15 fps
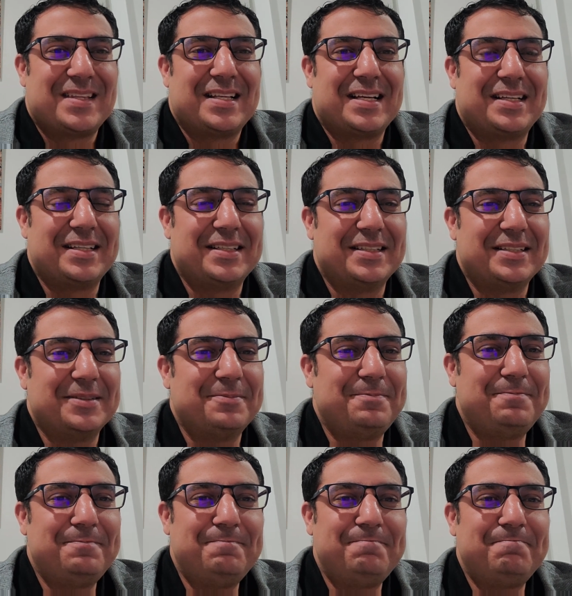like a,
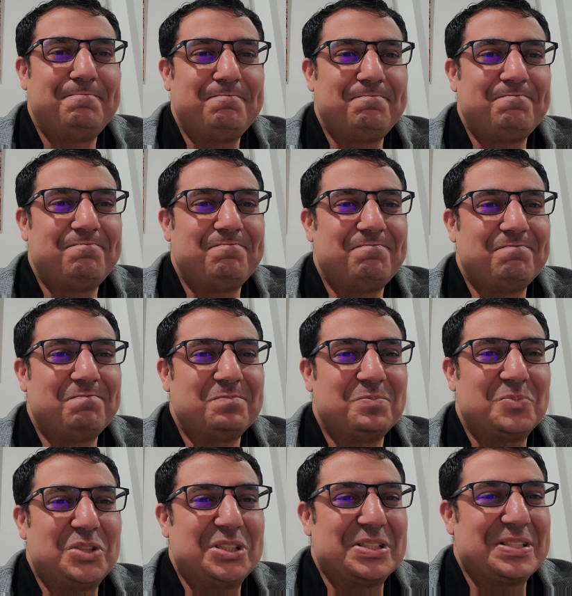
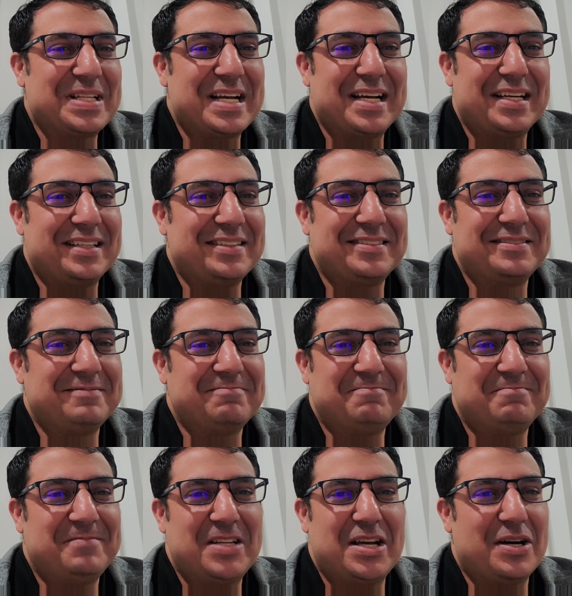uh, just not.
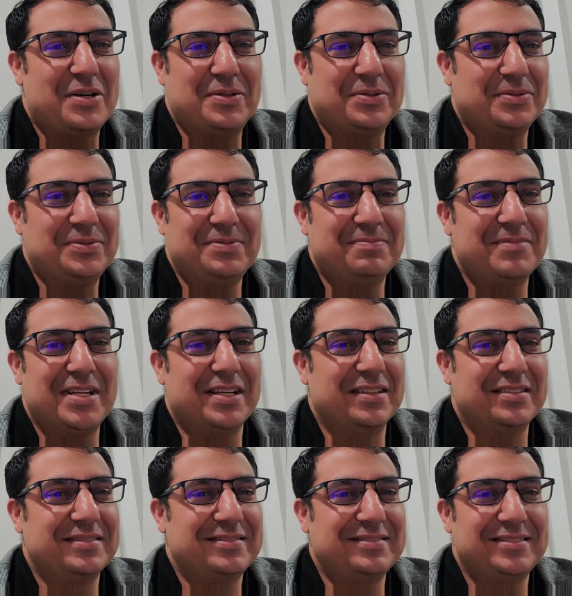No, no,
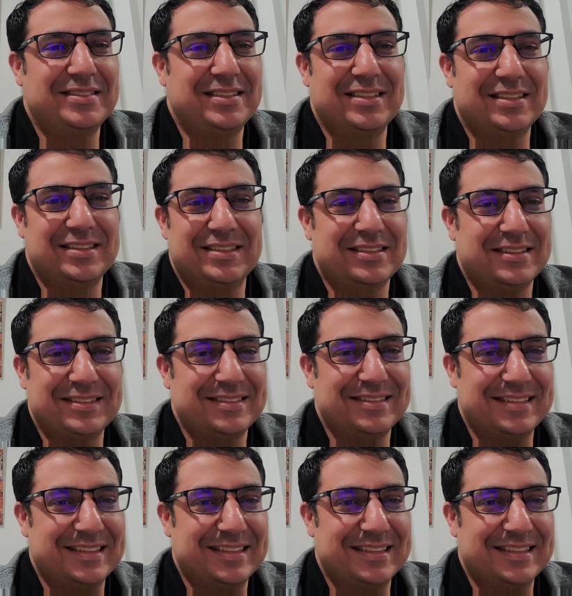nah. Uh.